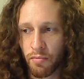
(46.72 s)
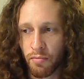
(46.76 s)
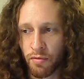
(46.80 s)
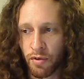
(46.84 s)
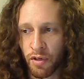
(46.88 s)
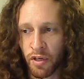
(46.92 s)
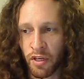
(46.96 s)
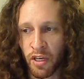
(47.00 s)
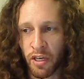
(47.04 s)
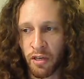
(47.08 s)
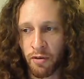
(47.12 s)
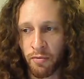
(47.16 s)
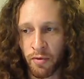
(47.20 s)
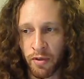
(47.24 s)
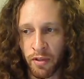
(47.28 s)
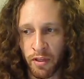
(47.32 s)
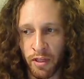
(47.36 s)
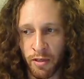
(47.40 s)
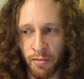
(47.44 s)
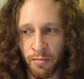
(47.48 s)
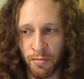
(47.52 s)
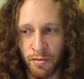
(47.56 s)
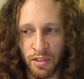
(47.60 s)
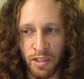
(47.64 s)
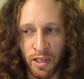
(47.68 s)
bringing with
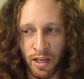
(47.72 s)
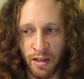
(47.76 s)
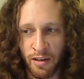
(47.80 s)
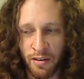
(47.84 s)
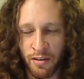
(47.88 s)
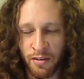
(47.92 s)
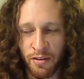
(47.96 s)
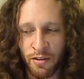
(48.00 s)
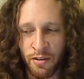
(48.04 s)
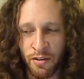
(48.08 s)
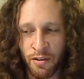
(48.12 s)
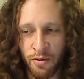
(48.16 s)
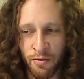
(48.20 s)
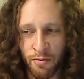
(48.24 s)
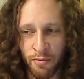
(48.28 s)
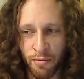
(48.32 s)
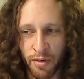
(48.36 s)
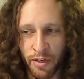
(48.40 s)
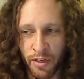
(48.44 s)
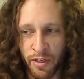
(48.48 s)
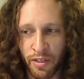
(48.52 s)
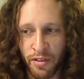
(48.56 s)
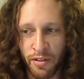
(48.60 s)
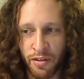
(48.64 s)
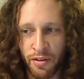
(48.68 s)
them salad,
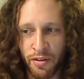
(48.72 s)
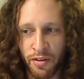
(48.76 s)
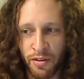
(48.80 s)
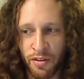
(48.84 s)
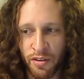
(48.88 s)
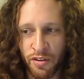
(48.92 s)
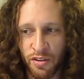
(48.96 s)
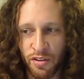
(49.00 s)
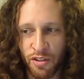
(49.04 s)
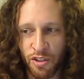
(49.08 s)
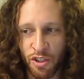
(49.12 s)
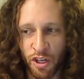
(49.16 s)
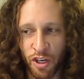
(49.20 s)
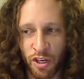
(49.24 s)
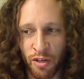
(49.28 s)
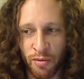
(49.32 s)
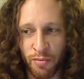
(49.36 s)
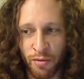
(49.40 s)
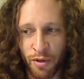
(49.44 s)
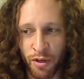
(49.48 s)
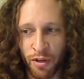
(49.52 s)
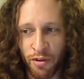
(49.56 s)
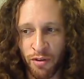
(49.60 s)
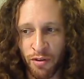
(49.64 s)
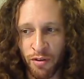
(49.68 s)
bread, chicken
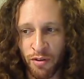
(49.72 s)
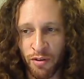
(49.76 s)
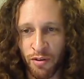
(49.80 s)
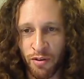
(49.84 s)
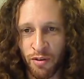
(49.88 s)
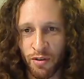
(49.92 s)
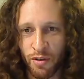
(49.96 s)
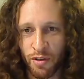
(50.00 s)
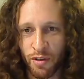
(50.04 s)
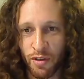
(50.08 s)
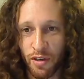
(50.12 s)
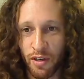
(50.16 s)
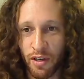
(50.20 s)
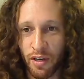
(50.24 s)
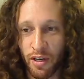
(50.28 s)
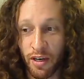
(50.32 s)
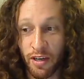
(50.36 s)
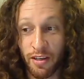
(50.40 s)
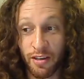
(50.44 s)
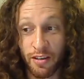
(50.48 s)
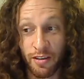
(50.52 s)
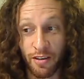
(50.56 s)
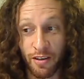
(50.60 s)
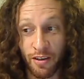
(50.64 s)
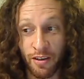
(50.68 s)
broth,
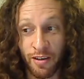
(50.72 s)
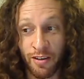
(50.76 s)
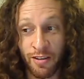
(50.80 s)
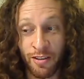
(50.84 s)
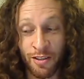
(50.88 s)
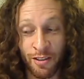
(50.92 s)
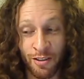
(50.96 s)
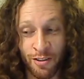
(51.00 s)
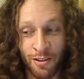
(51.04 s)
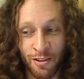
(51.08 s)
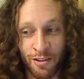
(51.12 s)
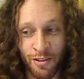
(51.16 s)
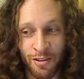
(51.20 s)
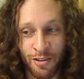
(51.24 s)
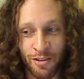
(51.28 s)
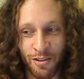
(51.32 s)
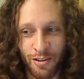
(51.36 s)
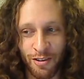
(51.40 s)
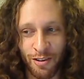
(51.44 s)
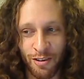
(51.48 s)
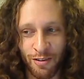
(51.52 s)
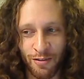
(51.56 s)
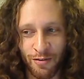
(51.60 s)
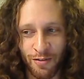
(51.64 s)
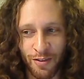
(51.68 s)
and delicious
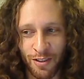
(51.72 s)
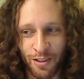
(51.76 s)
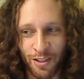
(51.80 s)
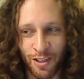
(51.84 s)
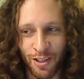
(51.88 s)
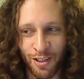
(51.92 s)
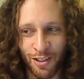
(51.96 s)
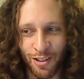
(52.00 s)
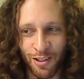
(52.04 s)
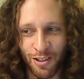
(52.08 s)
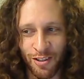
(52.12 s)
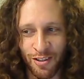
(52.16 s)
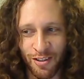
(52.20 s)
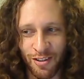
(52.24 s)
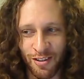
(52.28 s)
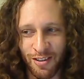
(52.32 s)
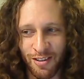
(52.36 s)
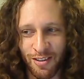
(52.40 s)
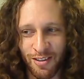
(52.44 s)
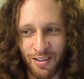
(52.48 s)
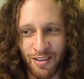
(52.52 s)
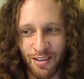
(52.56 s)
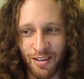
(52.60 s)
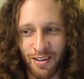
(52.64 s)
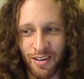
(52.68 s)
conversation.
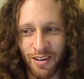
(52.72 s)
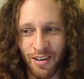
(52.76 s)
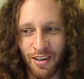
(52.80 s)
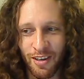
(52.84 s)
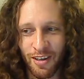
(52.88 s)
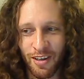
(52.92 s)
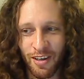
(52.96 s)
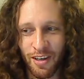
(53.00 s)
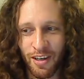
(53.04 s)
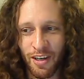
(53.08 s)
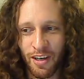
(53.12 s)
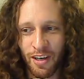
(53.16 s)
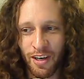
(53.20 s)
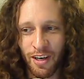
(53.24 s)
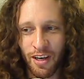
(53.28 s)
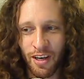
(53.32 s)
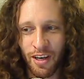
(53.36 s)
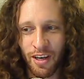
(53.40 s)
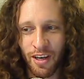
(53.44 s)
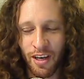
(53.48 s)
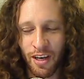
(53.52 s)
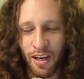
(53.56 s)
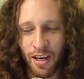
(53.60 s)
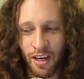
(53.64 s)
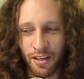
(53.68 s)

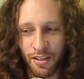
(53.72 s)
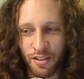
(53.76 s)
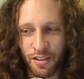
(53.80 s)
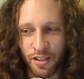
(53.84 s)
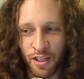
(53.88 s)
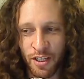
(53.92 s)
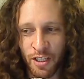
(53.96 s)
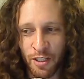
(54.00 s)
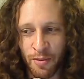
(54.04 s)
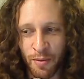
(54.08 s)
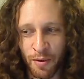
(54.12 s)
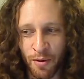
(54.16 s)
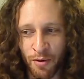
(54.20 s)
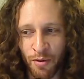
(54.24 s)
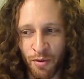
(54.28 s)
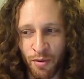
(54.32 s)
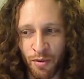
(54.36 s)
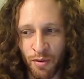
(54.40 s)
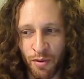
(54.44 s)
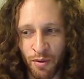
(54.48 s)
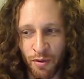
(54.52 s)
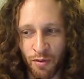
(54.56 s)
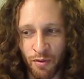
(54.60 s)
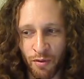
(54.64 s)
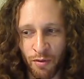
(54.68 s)
As they
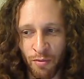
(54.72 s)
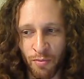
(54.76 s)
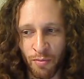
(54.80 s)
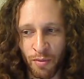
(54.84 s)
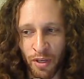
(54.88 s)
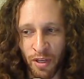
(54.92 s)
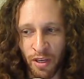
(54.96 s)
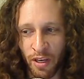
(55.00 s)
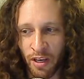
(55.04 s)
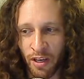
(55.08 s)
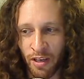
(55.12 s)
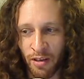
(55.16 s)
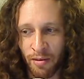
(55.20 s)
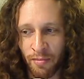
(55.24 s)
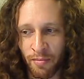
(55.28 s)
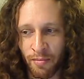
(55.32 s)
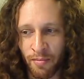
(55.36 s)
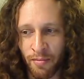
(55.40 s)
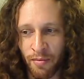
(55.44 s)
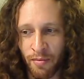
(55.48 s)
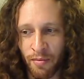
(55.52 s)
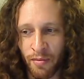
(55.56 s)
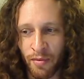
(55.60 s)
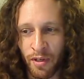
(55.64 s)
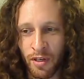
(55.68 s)
spoke, the room
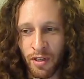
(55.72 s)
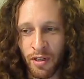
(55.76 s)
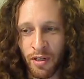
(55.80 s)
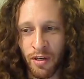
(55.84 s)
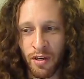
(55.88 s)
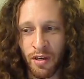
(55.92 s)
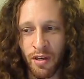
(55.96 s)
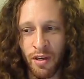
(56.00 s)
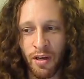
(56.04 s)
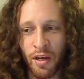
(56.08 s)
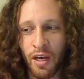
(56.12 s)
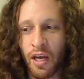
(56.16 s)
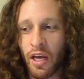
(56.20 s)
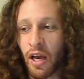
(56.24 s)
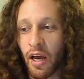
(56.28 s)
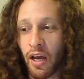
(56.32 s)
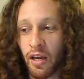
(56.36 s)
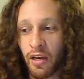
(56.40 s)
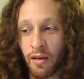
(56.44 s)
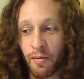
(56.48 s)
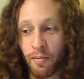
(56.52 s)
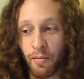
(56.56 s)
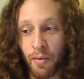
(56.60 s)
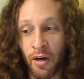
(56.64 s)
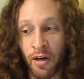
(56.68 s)
became
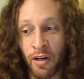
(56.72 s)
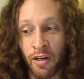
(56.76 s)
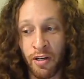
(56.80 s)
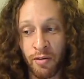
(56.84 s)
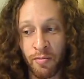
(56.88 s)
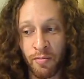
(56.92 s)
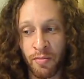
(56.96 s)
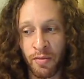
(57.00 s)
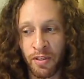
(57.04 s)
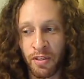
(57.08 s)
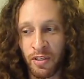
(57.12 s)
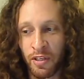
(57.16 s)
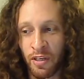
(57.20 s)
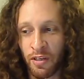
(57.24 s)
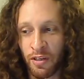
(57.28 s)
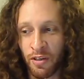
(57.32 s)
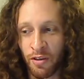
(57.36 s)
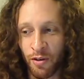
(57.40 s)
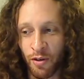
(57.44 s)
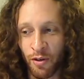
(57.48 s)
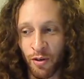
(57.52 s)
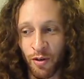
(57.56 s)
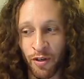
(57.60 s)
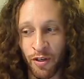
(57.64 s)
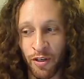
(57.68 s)
an apartment in
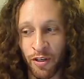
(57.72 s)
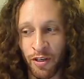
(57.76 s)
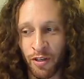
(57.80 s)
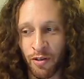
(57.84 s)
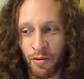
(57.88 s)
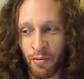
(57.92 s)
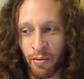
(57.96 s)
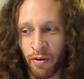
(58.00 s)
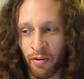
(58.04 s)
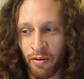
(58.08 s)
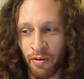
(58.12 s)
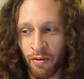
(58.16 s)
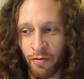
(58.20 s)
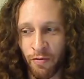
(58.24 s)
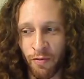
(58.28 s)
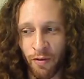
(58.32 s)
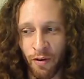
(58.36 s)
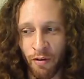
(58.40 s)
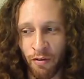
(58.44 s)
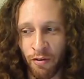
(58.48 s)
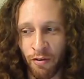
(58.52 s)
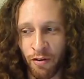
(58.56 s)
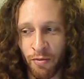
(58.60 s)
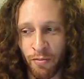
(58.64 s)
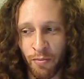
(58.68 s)
Nagoya, where a
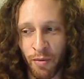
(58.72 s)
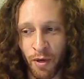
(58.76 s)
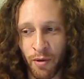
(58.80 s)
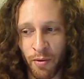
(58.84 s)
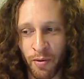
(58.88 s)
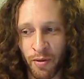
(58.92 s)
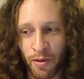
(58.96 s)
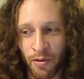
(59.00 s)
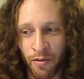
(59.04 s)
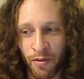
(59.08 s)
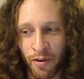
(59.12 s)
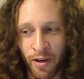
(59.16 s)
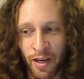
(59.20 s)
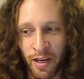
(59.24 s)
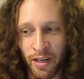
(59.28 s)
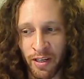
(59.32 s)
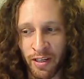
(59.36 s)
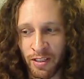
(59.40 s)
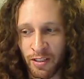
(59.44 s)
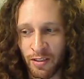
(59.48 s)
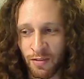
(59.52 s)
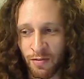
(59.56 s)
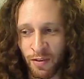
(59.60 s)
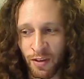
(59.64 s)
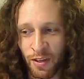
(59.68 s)
foreign poet ran
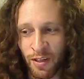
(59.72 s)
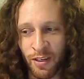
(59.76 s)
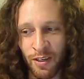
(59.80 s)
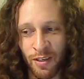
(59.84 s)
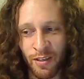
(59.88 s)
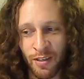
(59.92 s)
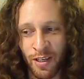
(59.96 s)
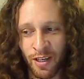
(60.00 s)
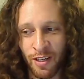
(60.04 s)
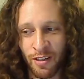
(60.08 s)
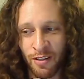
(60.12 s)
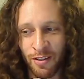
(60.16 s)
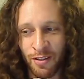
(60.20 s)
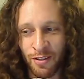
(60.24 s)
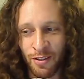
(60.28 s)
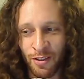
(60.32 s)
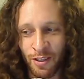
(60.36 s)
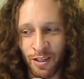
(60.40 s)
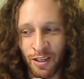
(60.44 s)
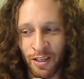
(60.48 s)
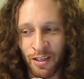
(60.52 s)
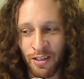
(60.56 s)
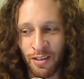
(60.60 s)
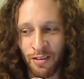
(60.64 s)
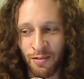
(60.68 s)
his finger down the
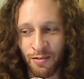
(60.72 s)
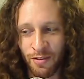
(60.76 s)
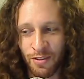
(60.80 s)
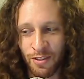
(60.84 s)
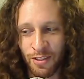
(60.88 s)
skin of